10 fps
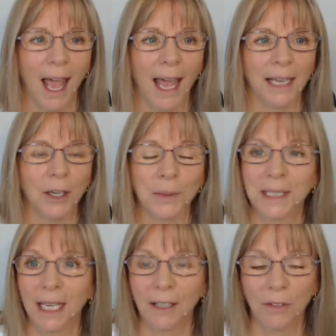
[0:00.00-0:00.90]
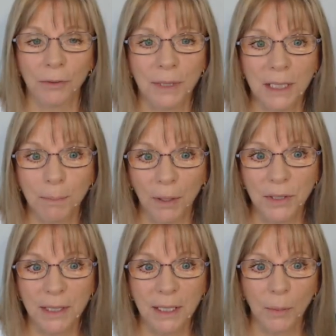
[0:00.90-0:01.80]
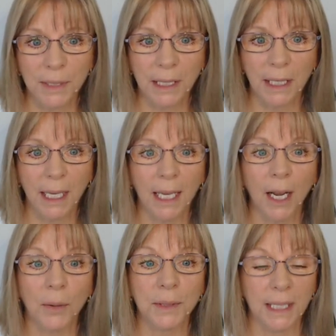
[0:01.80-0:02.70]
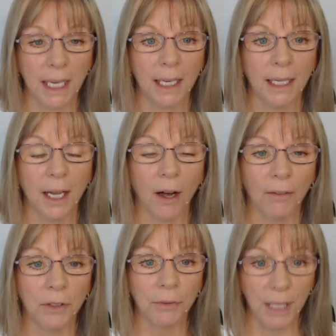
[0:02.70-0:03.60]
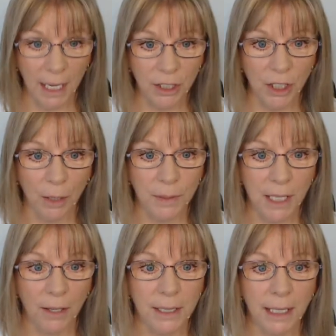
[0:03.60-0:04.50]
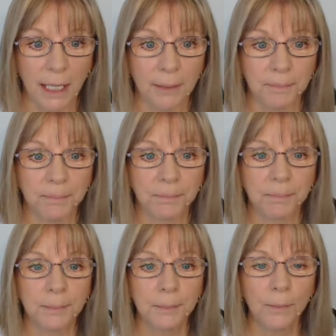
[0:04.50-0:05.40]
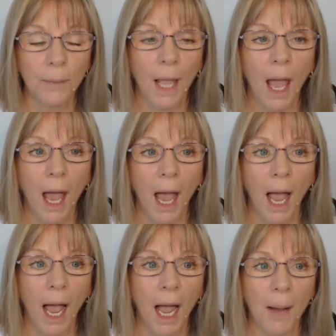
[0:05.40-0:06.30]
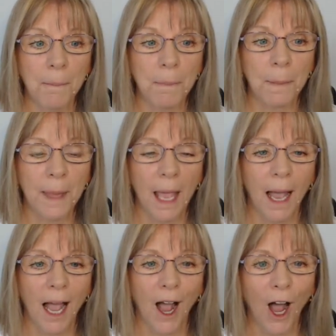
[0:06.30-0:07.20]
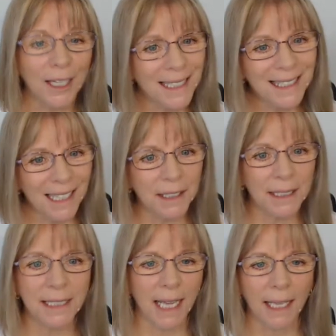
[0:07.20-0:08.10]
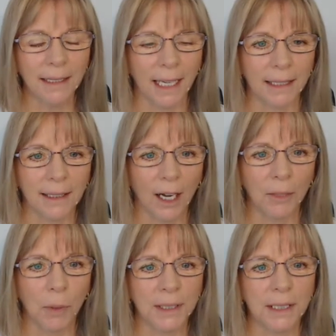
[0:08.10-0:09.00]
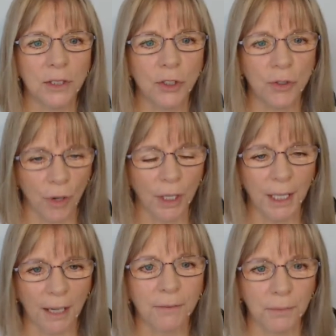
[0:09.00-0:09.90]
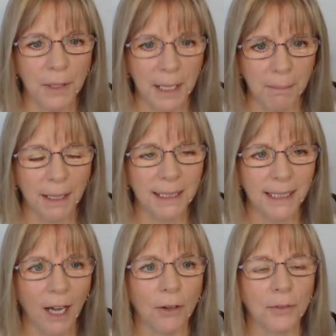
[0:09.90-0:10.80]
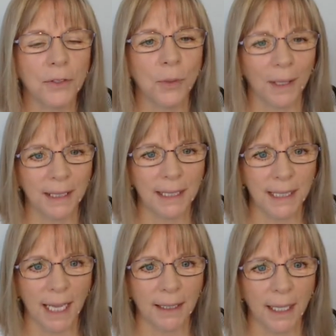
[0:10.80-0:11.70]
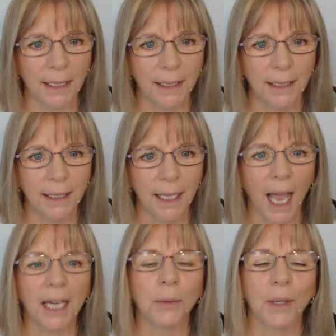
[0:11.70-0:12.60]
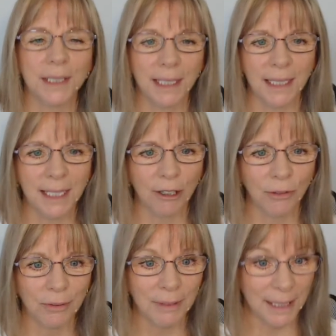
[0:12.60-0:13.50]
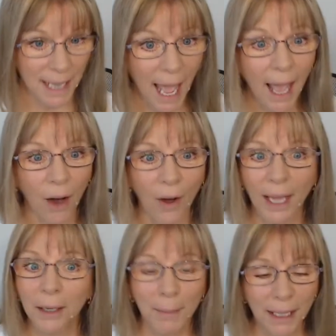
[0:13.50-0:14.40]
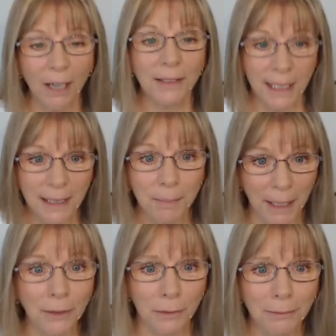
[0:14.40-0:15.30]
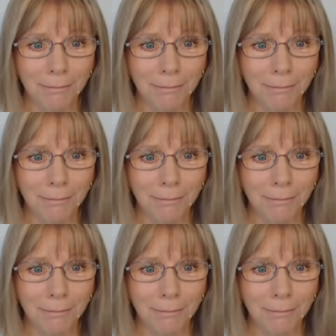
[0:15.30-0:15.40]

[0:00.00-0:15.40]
And I was scared of the responses I was going to get. I was scared of the reaction I was going to get. I didn't understand that. I wasn't strong enough within myself to understand that. And it wasn't until now, and I mean, it's been